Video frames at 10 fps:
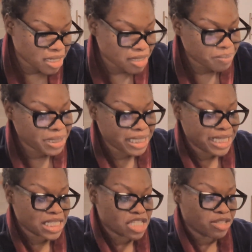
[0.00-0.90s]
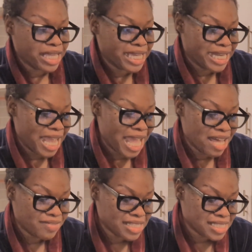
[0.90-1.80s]
complex so they can
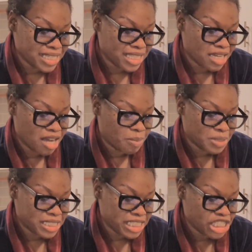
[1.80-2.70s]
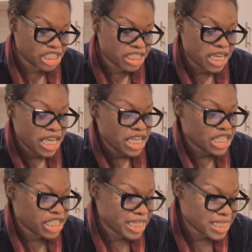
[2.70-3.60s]
have us in the competition,
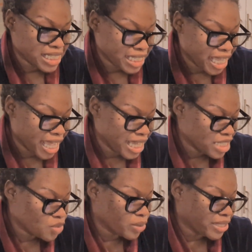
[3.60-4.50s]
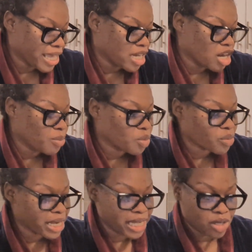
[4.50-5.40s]
just in case when they come
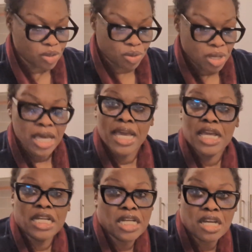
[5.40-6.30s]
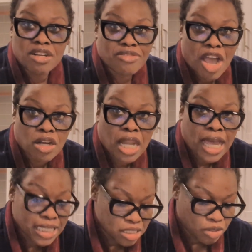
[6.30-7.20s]
around none of our
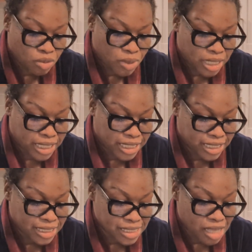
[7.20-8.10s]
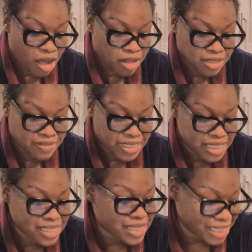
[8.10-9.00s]
lights are working, because all of
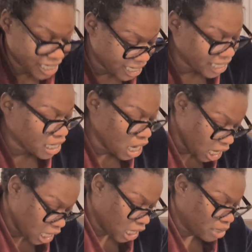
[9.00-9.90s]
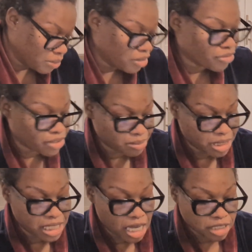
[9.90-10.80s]
this did come from
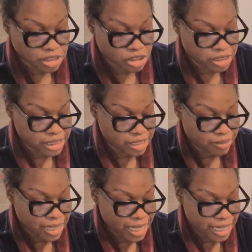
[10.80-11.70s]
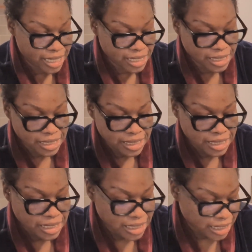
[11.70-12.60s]
the Dollar Tree. Okay,
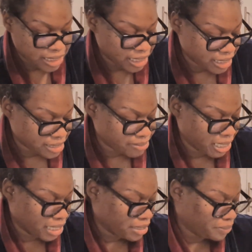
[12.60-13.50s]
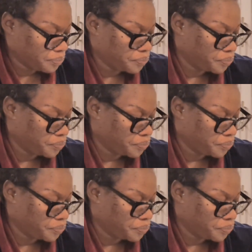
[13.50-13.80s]
yes ma'am.